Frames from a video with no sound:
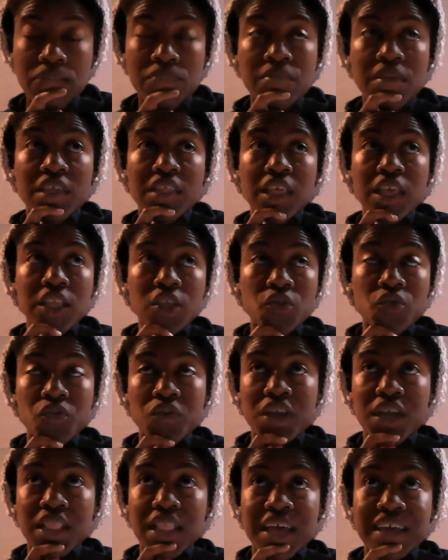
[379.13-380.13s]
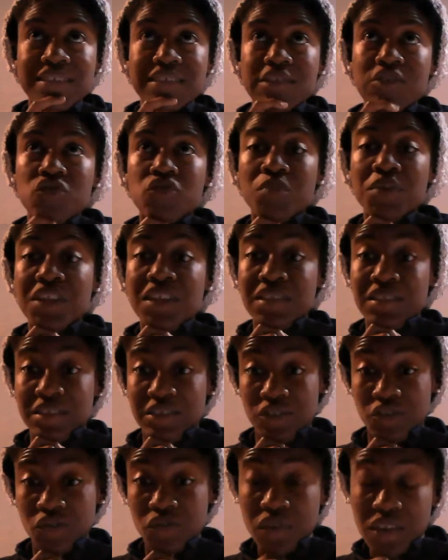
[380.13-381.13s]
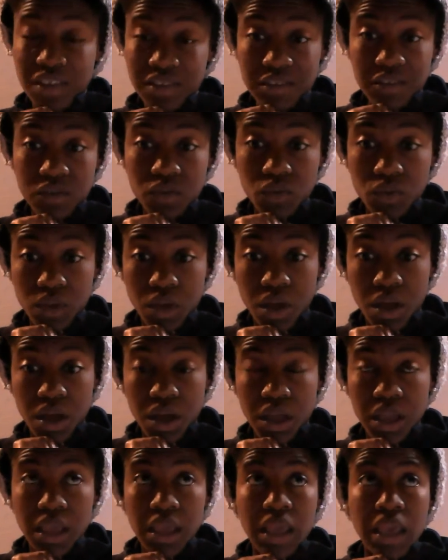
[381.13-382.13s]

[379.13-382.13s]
And then you realize that you've been in these streets too long.